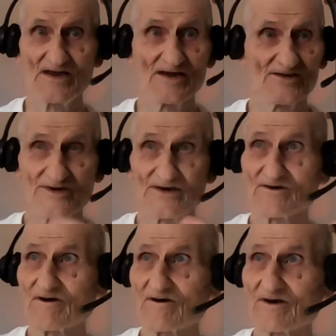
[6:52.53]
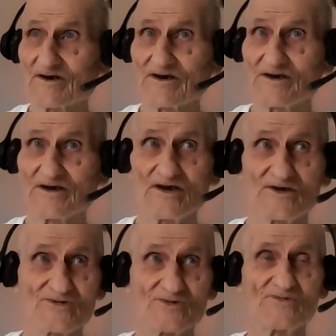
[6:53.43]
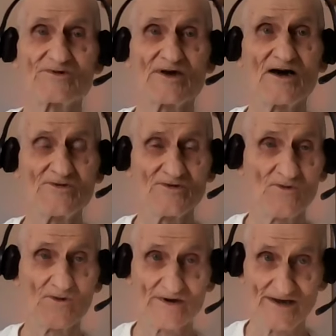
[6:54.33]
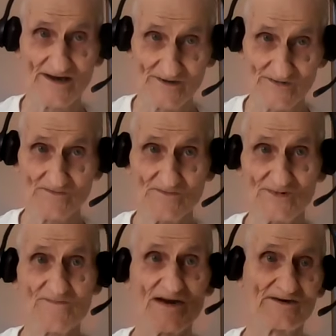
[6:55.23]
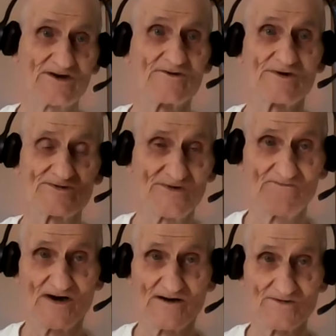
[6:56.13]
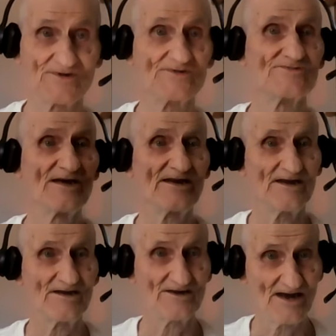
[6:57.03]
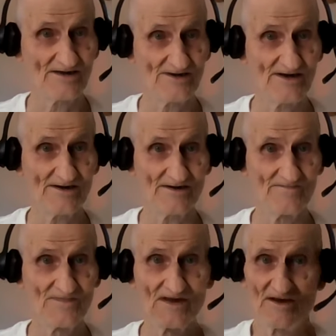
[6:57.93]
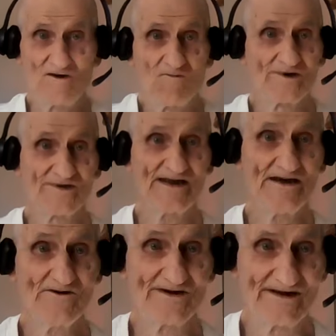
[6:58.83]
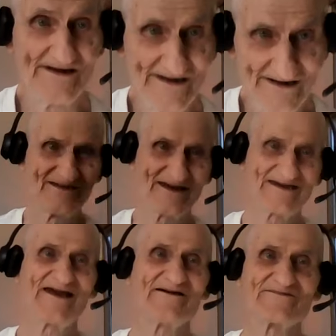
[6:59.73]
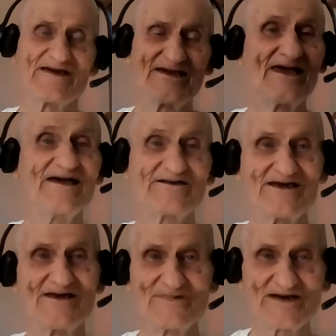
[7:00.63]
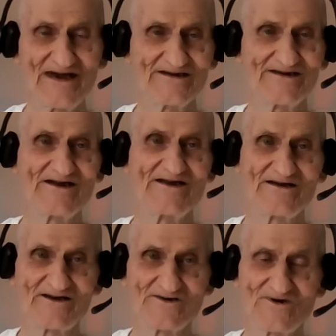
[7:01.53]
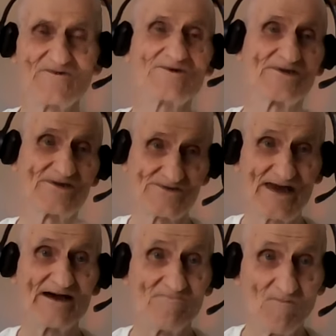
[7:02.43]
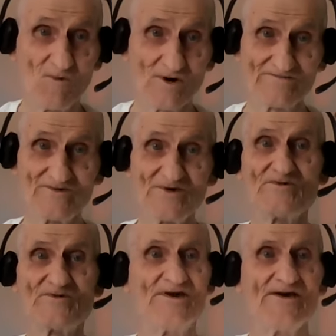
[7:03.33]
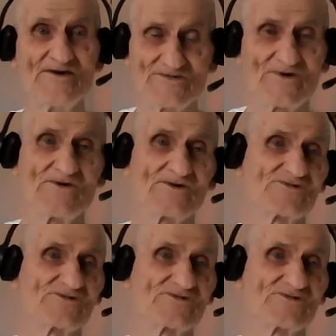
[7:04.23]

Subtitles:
there are certain other organisms, bacteria and viruses, that eat candida. What are they going to eat? They can't keep the candida in control unless they have more food. So you're